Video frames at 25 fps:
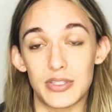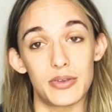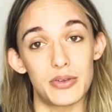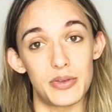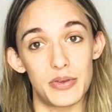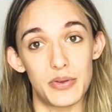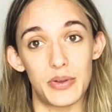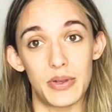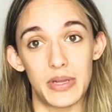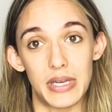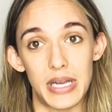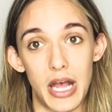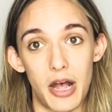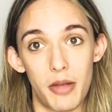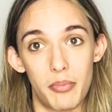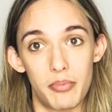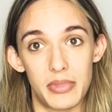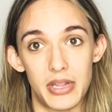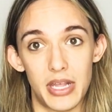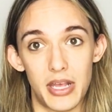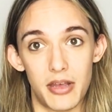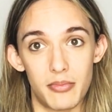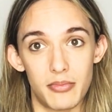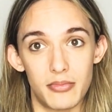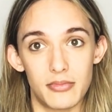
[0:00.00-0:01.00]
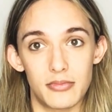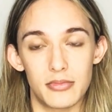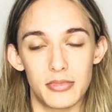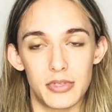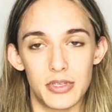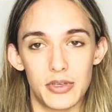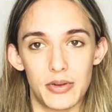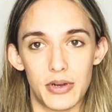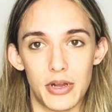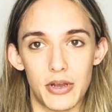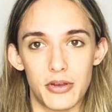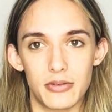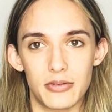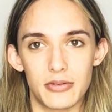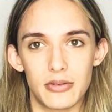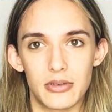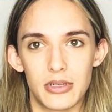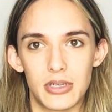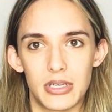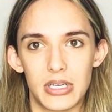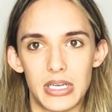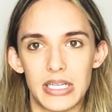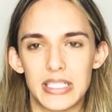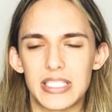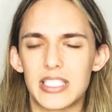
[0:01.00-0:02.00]
so you can help them,
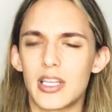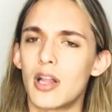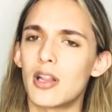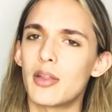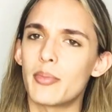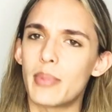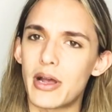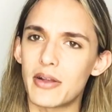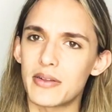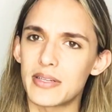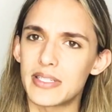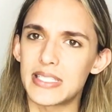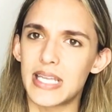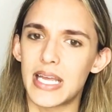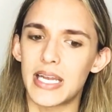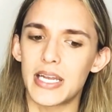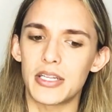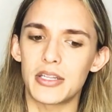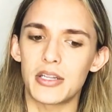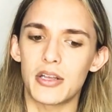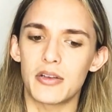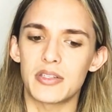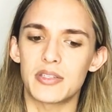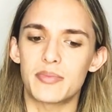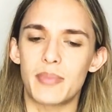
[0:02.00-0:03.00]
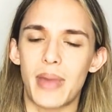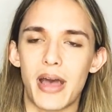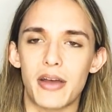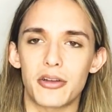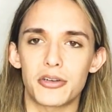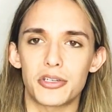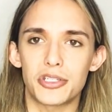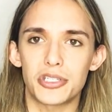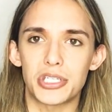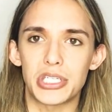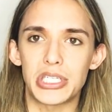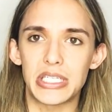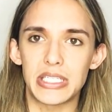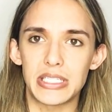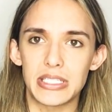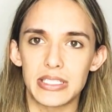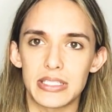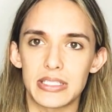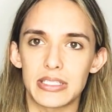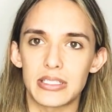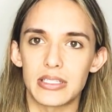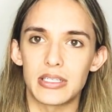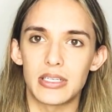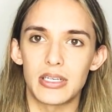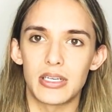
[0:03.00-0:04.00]
It's all about setting those
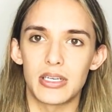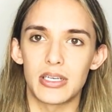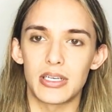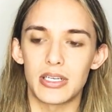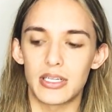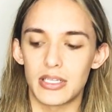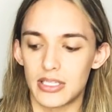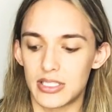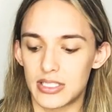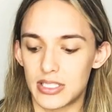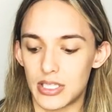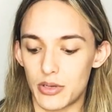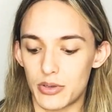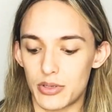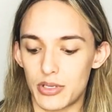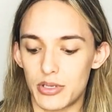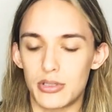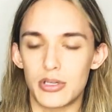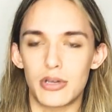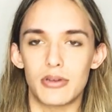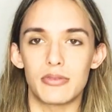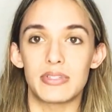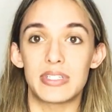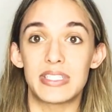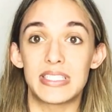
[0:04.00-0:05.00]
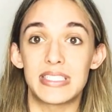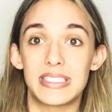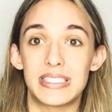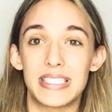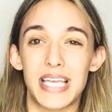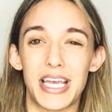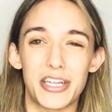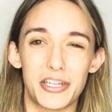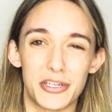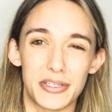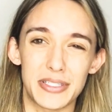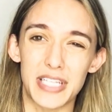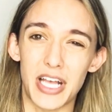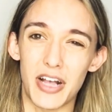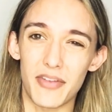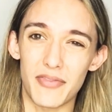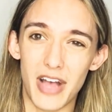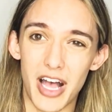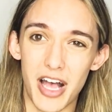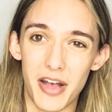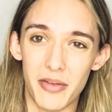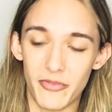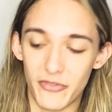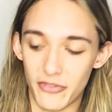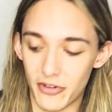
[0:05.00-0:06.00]
boundaries so you don't set yourself
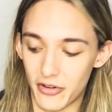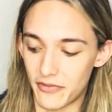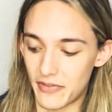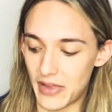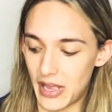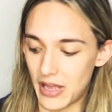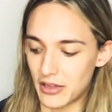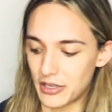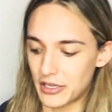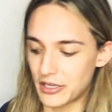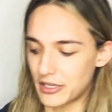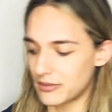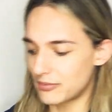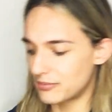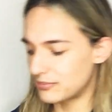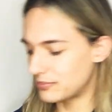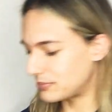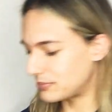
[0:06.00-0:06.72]
up for failure.